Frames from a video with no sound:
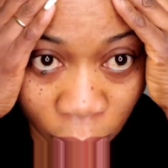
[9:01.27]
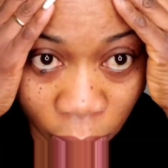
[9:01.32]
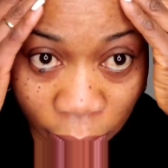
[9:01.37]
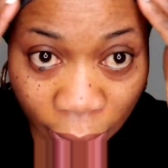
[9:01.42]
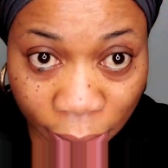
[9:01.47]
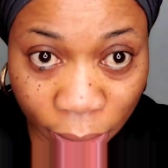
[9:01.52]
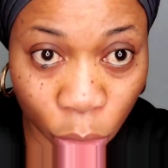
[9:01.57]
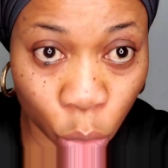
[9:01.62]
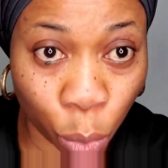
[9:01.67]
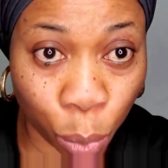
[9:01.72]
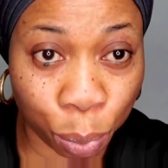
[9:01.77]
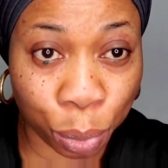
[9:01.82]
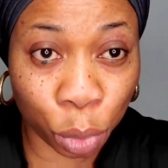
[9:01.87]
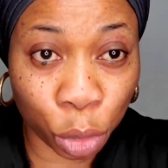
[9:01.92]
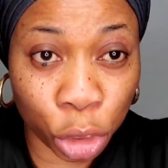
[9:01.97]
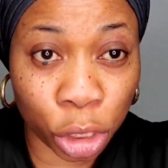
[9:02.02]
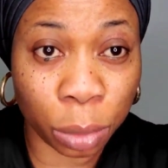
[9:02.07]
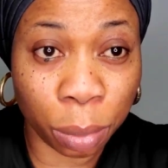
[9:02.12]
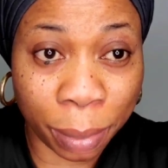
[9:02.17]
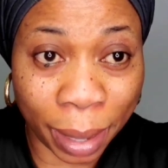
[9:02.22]
Now you
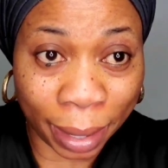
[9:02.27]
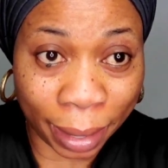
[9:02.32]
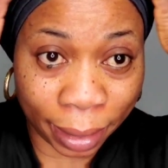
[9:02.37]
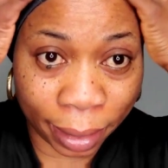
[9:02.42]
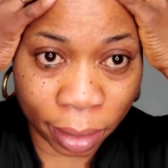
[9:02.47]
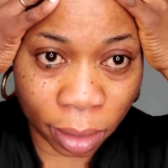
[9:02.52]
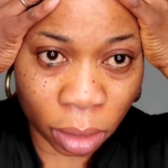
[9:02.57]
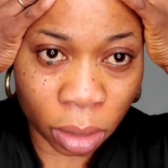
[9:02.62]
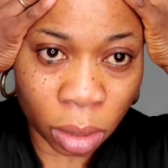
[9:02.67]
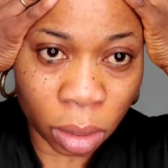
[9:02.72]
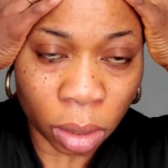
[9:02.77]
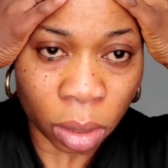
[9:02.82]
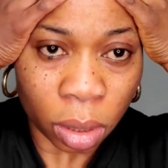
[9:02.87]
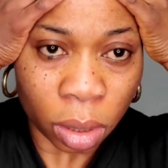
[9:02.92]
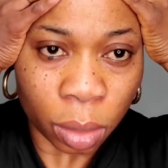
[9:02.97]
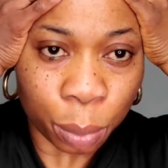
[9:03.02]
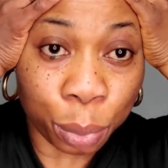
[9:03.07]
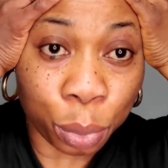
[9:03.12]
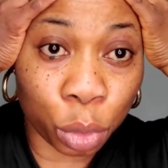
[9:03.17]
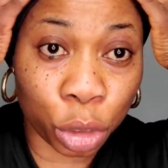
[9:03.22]
push it back.
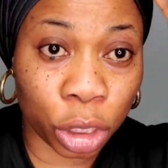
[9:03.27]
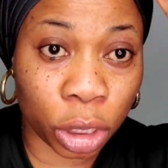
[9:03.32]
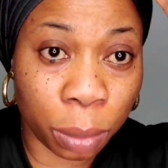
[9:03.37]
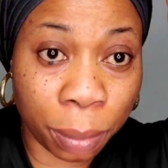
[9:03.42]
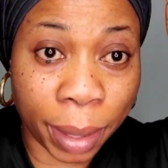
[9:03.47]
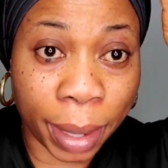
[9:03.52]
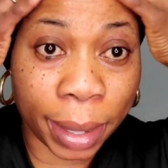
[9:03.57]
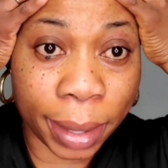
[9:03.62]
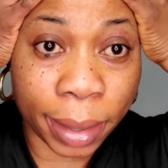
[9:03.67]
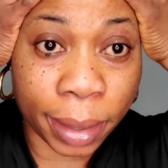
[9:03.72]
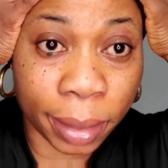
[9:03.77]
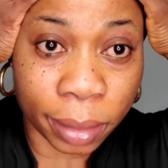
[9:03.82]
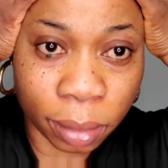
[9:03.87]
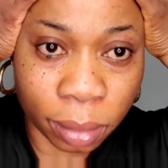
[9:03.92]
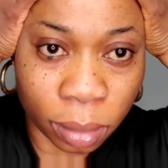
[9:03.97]
Push it back.